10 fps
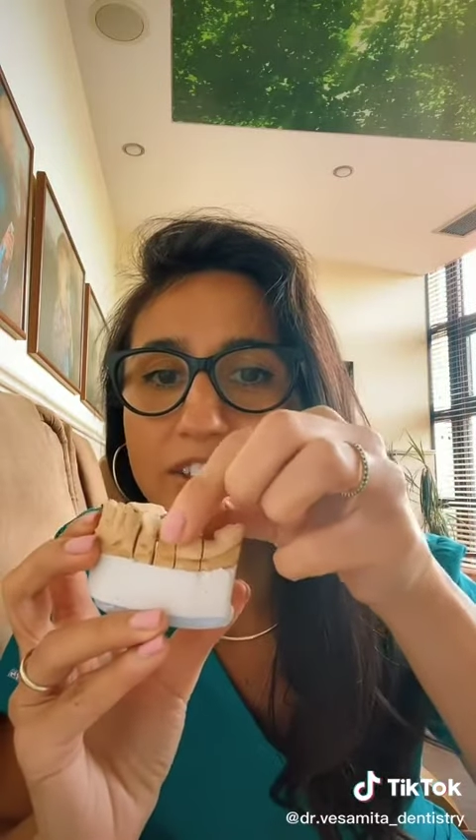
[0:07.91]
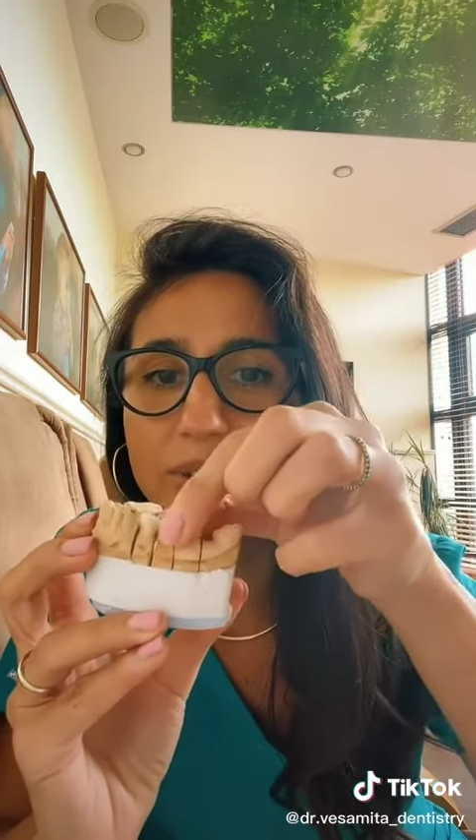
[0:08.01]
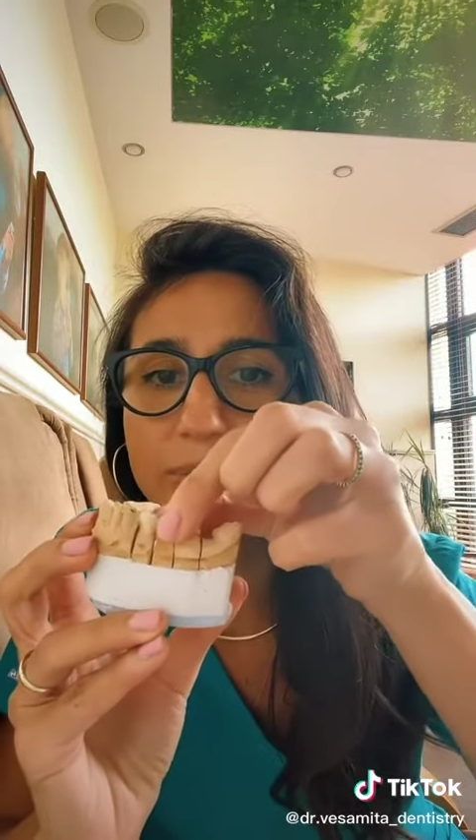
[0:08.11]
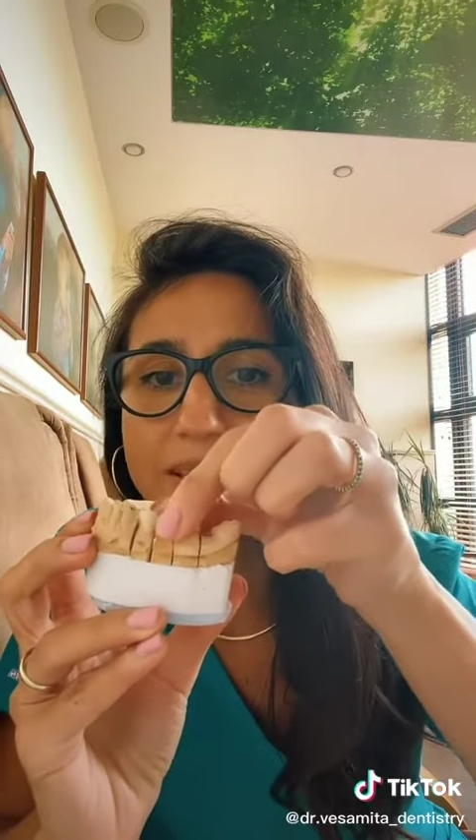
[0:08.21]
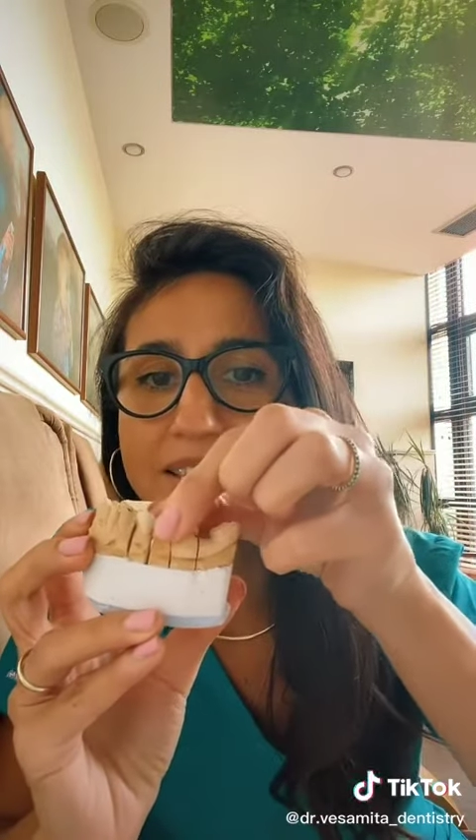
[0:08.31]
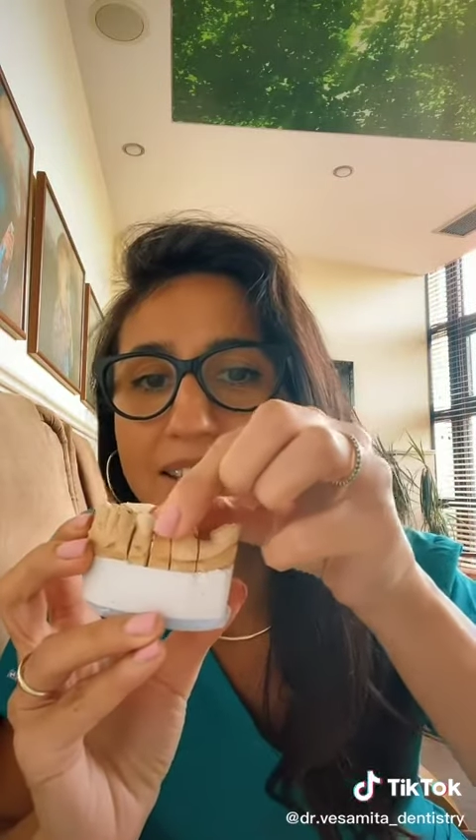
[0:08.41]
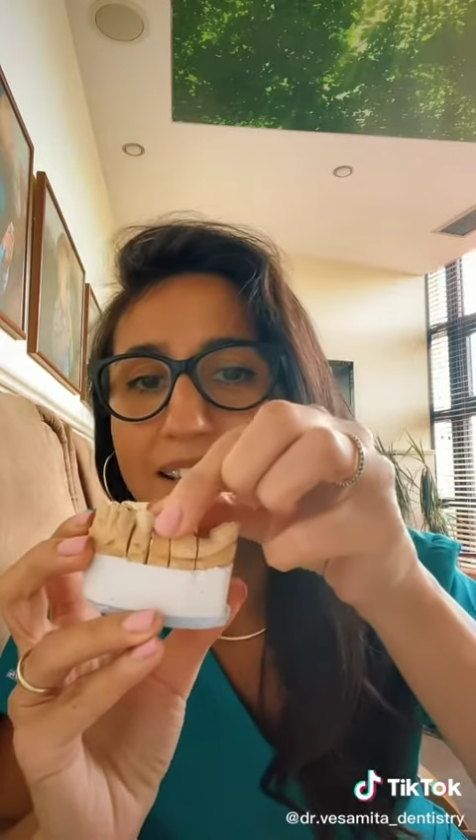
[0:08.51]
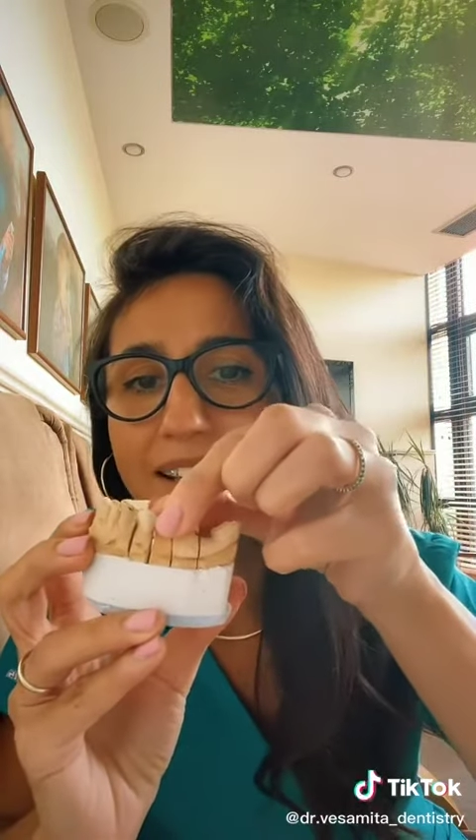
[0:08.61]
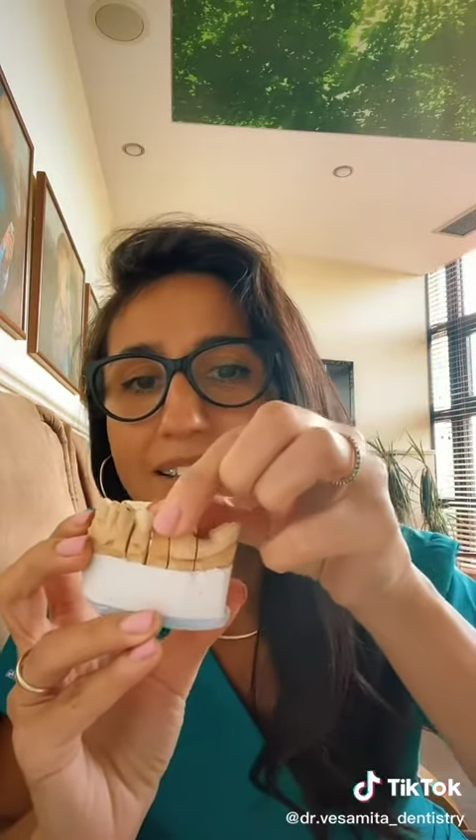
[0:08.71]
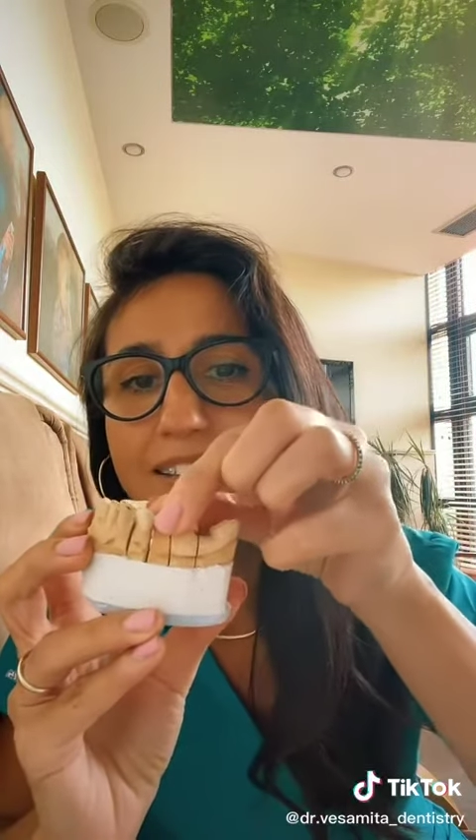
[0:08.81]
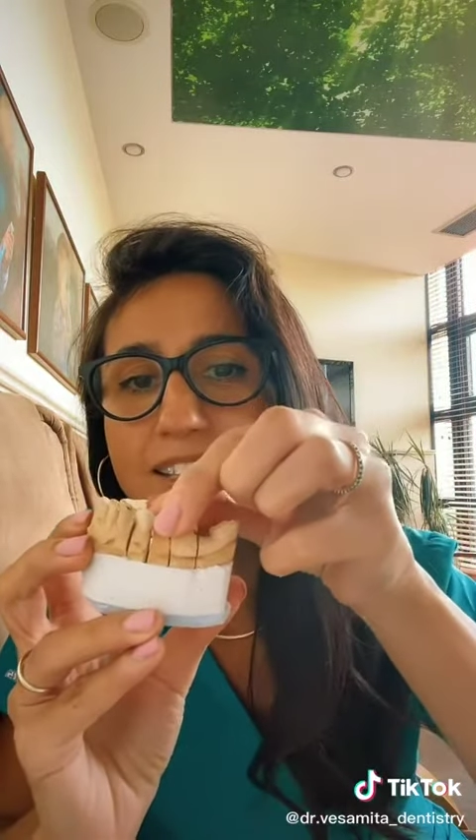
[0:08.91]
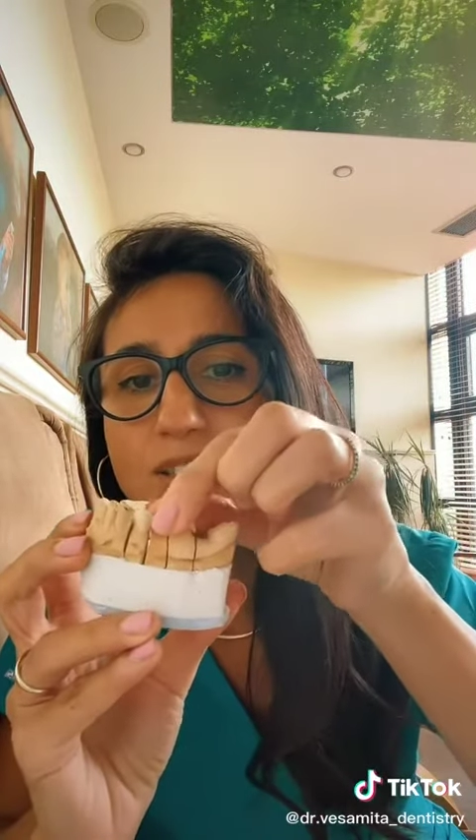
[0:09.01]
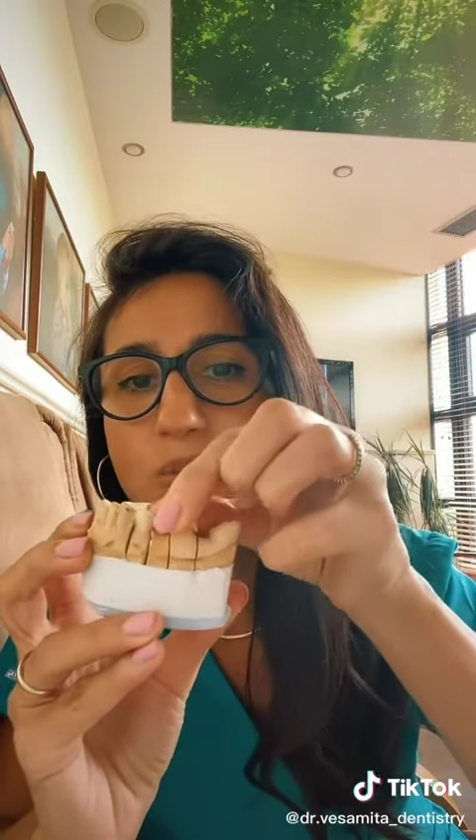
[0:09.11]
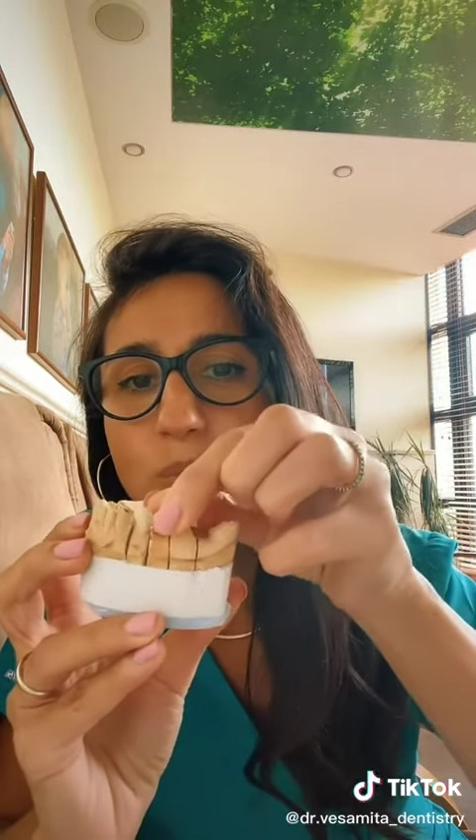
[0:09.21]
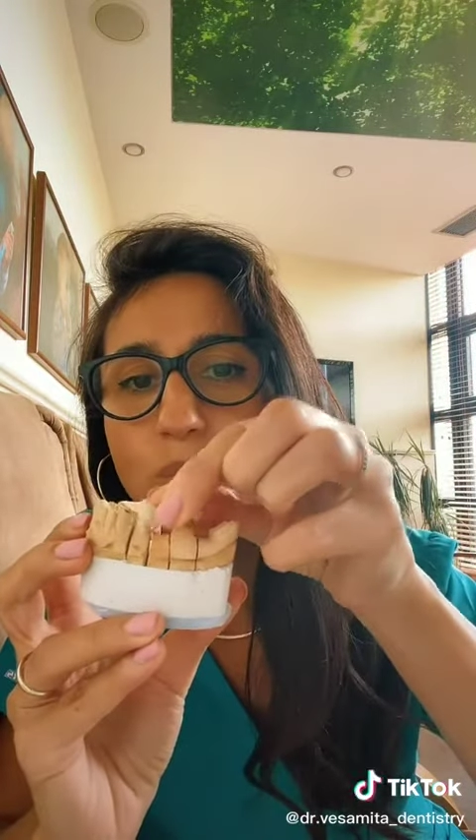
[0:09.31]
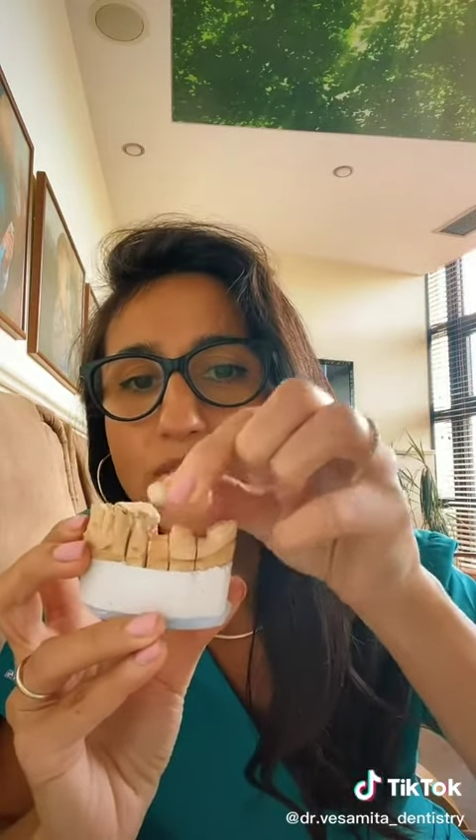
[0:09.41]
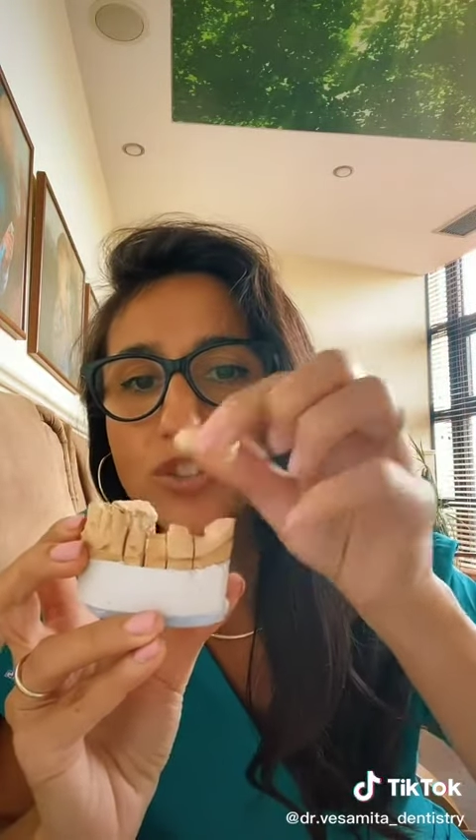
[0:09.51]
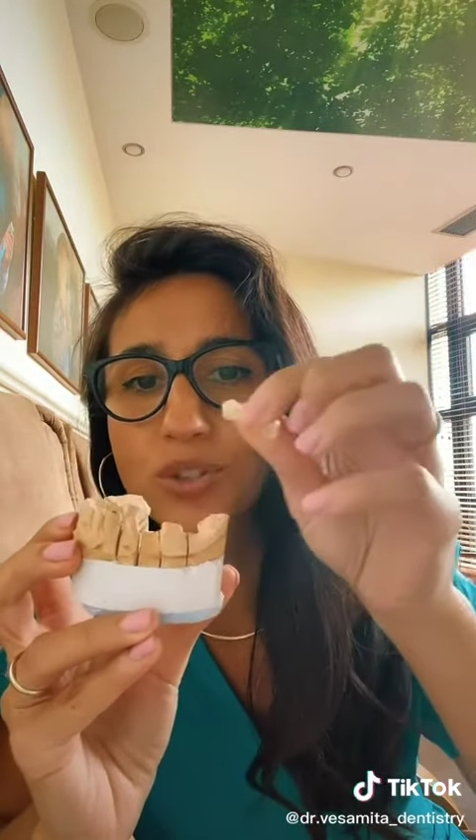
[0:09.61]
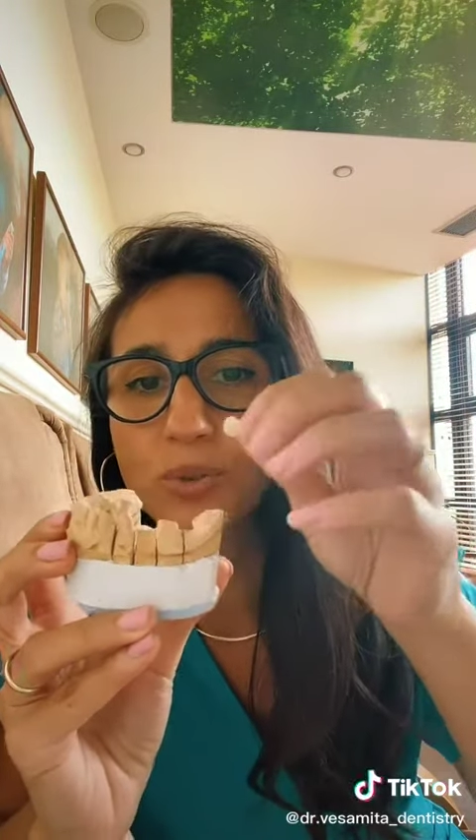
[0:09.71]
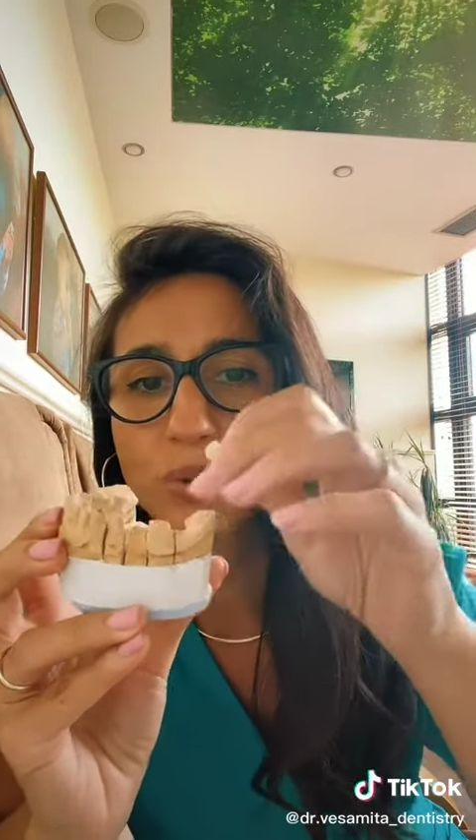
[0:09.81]
missing at least one
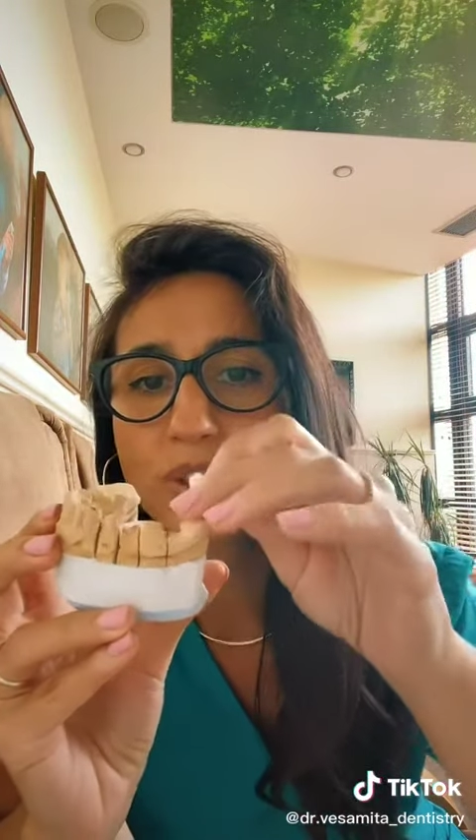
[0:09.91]
tooth.